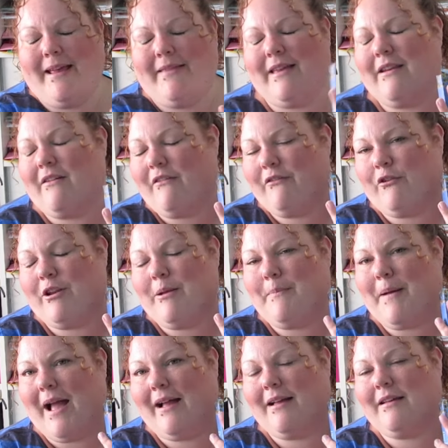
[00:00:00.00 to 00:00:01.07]
and then I've got it
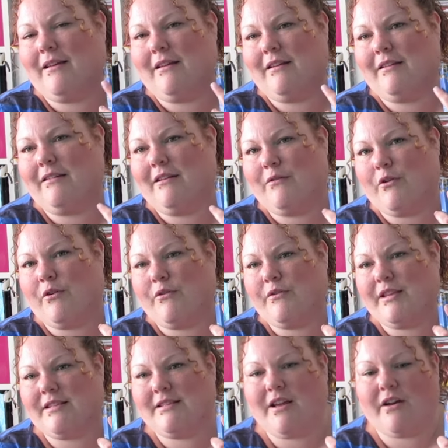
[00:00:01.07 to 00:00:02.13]
back and I've got all
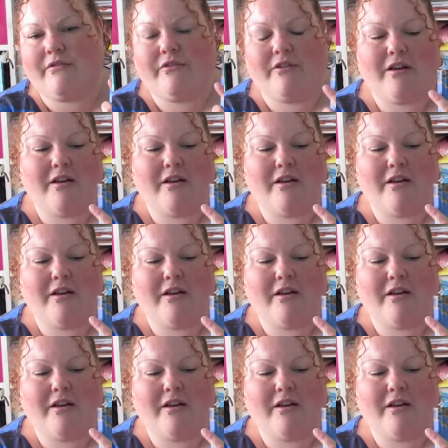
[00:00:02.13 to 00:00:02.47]
this stuff.